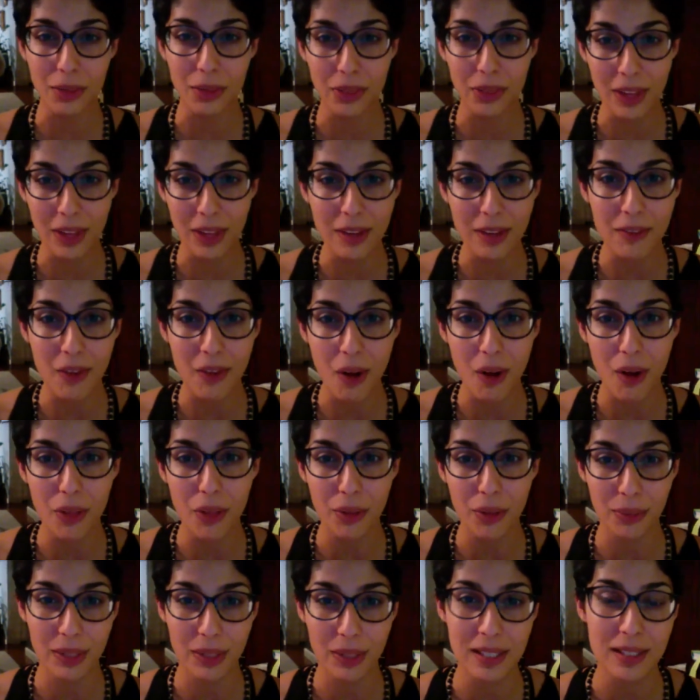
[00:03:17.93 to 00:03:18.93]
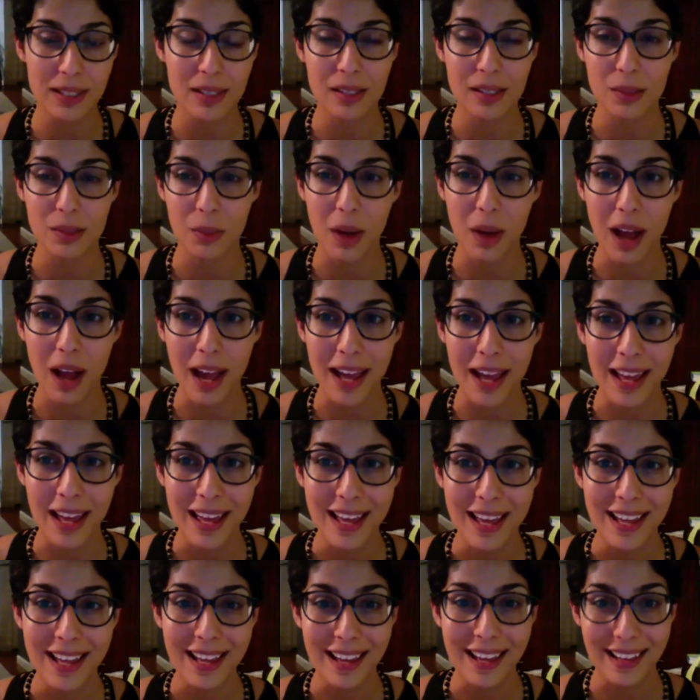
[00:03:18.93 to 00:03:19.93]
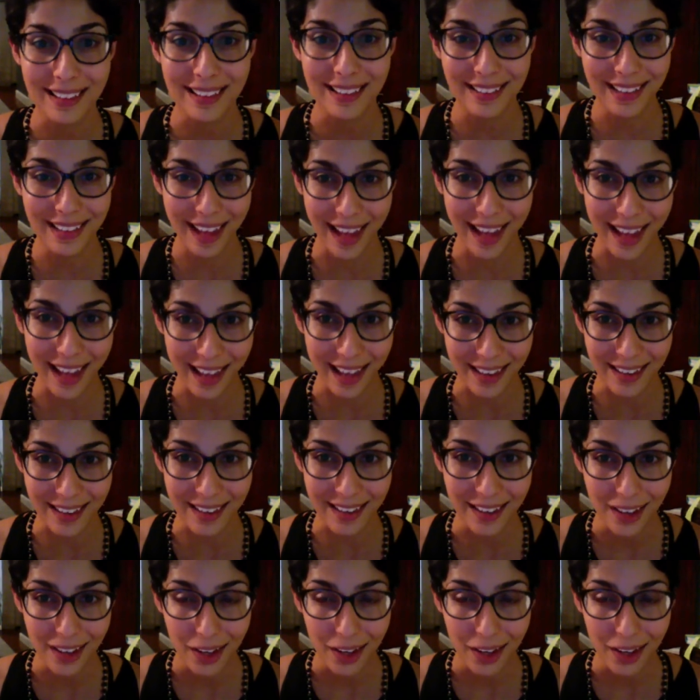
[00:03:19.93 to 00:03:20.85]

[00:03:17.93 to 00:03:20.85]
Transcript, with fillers: think of all the reasons why it can,